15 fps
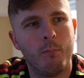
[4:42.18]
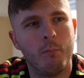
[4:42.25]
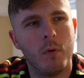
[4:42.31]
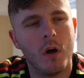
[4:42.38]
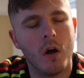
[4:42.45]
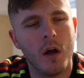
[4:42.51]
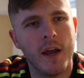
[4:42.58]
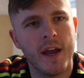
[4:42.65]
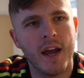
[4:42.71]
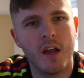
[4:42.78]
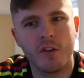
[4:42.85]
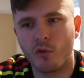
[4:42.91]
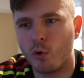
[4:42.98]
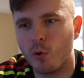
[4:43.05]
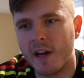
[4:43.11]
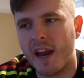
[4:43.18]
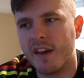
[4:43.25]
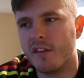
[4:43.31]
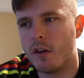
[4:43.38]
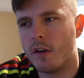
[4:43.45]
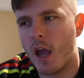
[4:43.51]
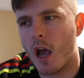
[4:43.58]
But it has
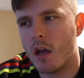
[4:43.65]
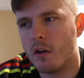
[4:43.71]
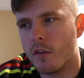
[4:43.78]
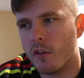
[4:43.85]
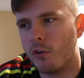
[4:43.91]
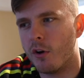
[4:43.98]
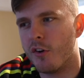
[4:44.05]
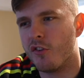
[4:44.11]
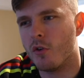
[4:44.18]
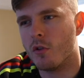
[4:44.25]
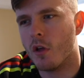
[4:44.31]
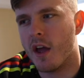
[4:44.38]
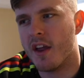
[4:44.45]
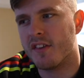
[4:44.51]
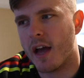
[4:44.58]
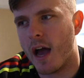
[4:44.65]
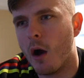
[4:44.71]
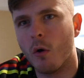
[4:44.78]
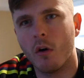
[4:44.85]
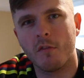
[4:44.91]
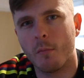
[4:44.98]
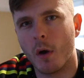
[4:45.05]
created yet another issue that is
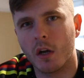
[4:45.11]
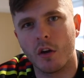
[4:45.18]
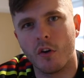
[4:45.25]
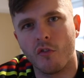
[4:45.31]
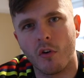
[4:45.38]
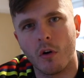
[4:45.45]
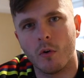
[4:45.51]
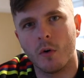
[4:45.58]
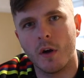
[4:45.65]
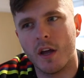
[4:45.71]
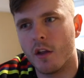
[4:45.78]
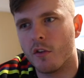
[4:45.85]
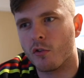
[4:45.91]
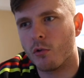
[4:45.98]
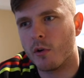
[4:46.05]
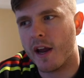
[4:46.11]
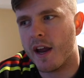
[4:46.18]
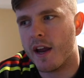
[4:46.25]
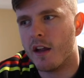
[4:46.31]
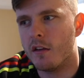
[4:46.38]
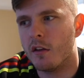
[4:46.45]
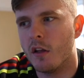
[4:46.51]
out of my control. It has
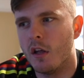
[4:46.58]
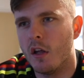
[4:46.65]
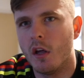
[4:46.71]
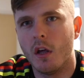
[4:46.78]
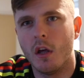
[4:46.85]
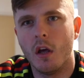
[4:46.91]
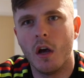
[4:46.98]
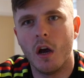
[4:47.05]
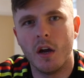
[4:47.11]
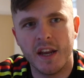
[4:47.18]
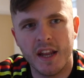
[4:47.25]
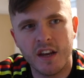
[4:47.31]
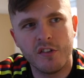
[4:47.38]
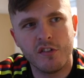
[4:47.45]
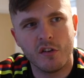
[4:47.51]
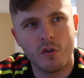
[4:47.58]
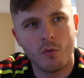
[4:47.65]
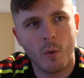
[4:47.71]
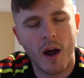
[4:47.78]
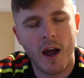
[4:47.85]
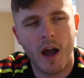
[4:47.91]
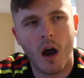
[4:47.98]
created an issue
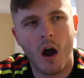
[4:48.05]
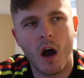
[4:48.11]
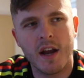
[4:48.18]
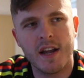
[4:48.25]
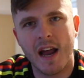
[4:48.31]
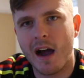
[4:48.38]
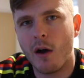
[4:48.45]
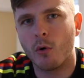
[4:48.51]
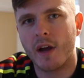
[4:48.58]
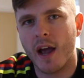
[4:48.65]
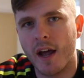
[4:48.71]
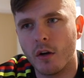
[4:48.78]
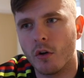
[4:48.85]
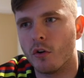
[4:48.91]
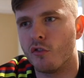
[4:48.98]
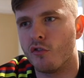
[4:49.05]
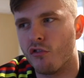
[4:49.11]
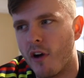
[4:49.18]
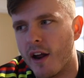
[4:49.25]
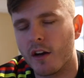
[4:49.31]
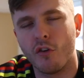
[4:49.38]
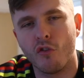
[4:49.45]
where I now cannot
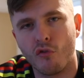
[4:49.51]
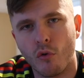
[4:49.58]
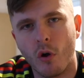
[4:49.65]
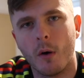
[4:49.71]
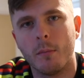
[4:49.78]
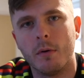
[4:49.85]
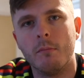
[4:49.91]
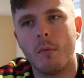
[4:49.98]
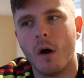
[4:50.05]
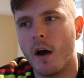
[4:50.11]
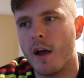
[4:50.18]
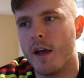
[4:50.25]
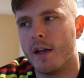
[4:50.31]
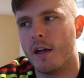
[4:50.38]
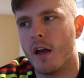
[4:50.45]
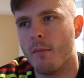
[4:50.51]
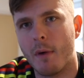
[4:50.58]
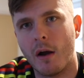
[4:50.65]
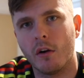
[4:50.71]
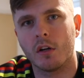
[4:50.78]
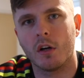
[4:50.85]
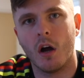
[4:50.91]
drag and drop my
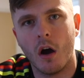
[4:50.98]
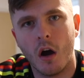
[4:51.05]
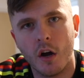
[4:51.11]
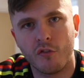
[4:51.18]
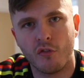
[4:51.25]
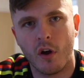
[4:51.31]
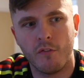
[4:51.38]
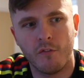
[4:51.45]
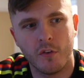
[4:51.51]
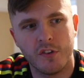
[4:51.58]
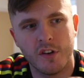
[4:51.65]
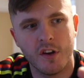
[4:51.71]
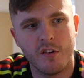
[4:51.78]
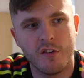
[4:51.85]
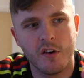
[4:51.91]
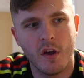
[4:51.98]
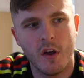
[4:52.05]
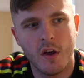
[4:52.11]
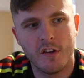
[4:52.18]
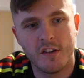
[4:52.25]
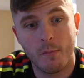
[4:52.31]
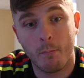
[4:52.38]
America hard drive footage
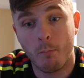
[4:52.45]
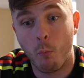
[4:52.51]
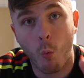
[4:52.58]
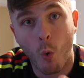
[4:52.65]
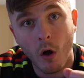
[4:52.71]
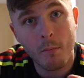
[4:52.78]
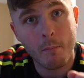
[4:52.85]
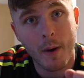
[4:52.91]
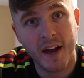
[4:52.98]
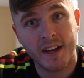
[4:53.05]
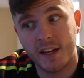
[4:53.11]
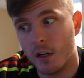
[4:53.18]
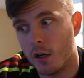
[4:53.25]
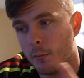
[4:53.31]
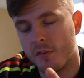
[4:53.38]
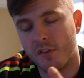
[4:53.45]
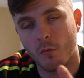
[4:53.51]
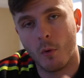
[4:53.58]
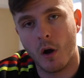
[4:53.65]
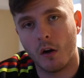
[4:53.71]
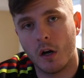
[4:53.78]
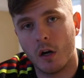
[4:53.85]
to one, back it up
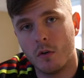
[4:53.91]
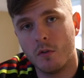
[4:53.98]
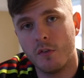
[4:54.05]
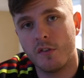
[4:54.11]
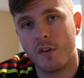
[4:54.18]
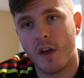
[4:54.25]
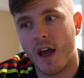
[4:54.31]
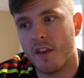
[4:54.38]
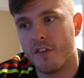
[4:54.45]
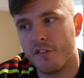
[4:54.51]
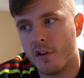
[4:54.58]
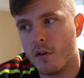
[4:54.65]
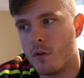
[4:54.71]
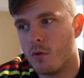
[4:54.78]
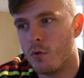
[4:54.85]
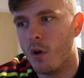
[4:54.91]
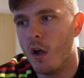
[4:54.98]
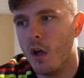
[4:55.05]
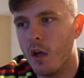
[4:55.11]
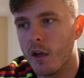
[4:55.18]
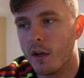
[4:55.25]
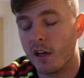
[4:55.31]
somewhere else, and two,
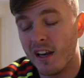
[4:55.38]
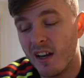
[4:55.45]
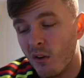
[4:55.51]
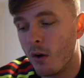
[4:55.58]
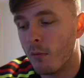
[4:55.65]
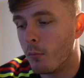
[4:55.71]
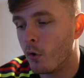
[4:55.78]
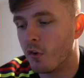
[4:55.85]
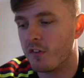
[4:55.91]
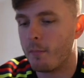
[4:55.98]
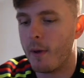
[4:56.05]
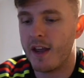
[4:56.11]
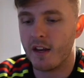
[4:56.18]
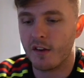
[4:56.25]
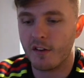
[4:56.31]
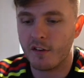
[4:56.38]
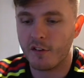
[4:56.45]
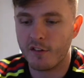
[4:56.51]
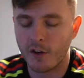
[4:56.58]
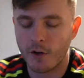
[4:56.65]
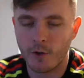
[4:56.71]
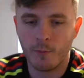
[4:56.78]
clear up more space.
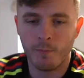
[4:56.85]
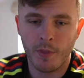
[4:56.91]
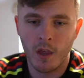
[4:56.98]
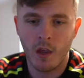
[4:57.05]
So